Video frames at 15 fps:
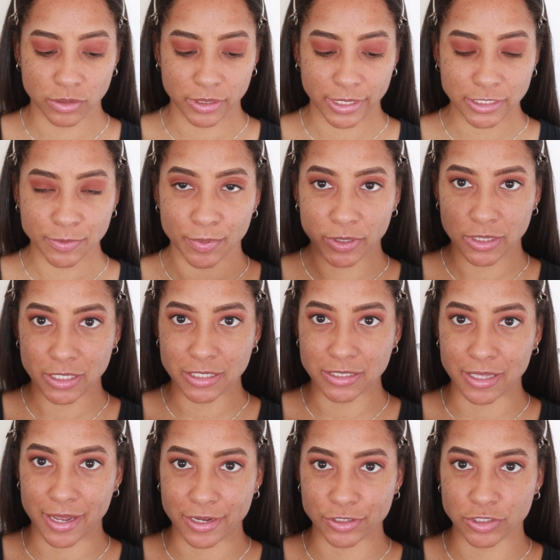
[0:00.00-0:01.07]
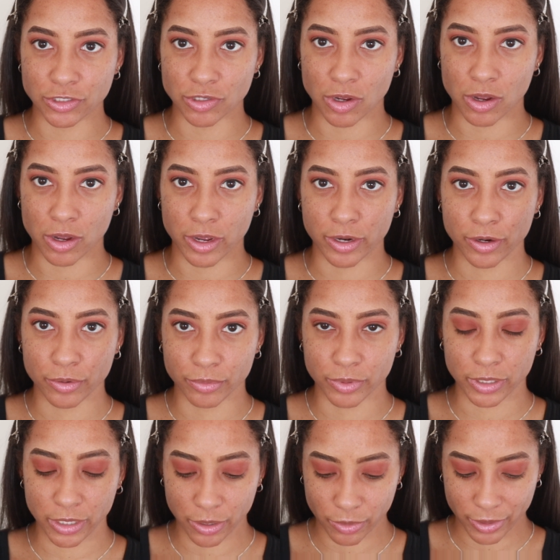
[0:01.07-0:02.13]
Let's put these lashes on
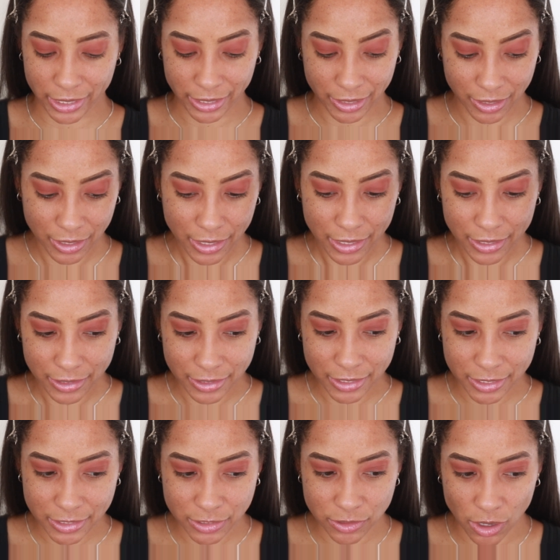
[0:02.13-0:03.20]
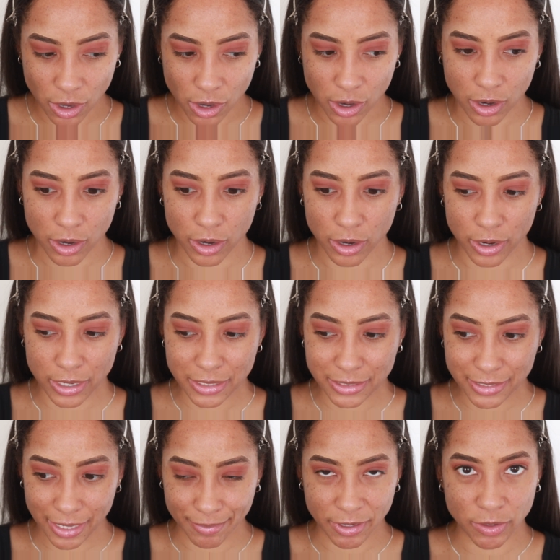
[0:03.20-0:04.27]
really quick. These are
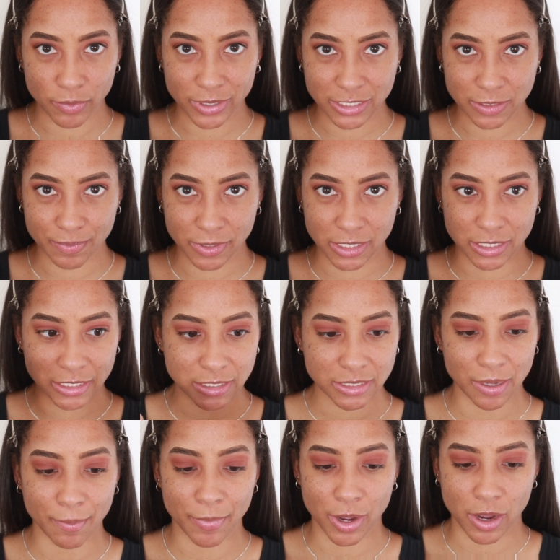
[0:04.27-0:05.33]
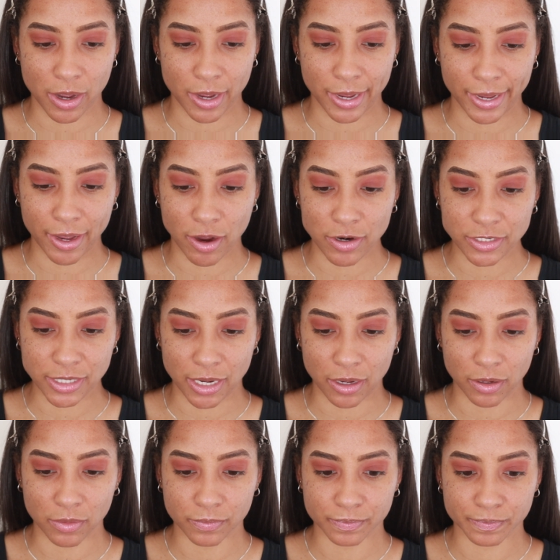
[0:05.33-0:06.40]
Demi Wispies by
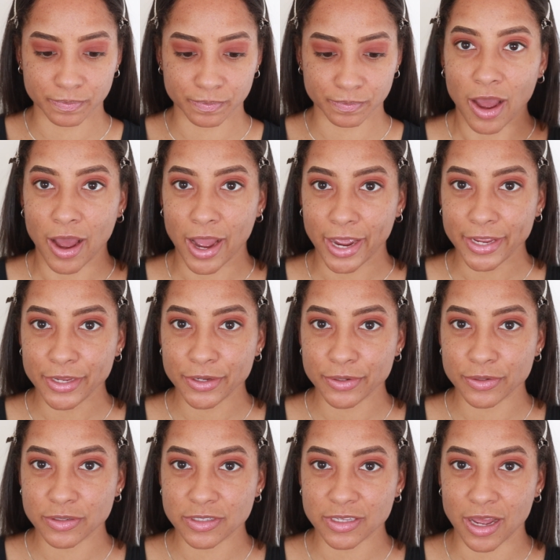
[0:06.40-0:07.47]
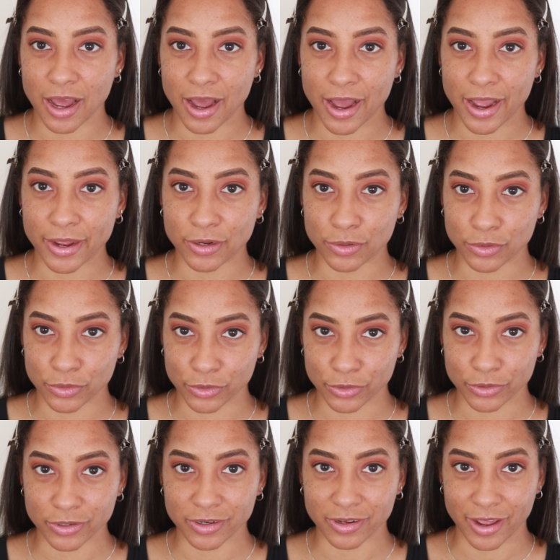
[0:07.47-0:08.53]
Ardell. I use
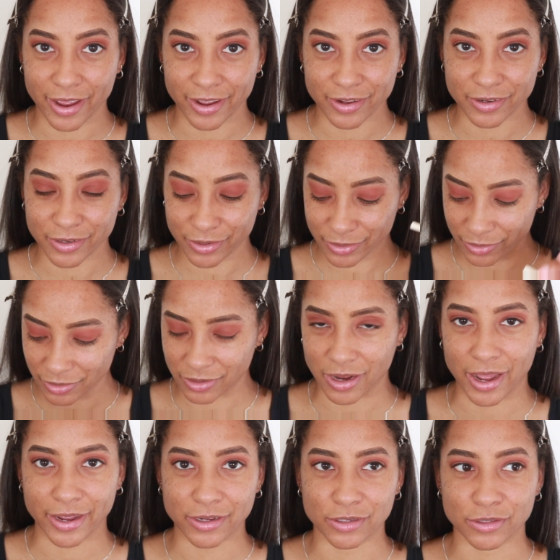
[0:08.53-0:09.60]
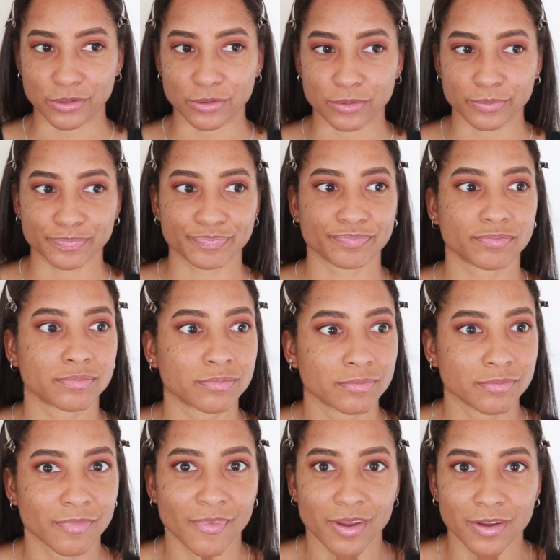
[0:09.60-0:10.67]
Eyelure Lie Glue.
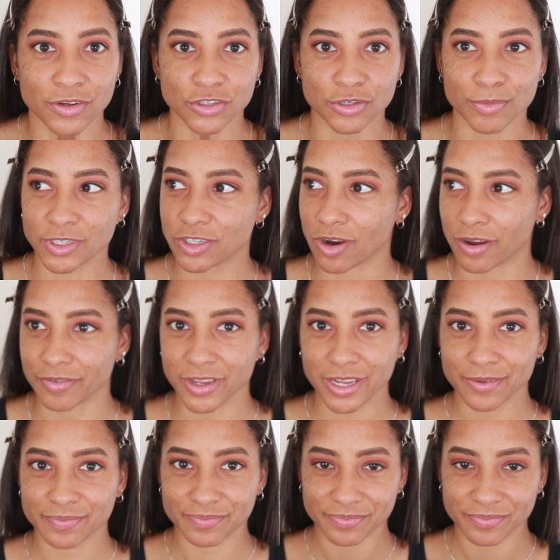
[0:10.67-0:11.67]
Too much coffee?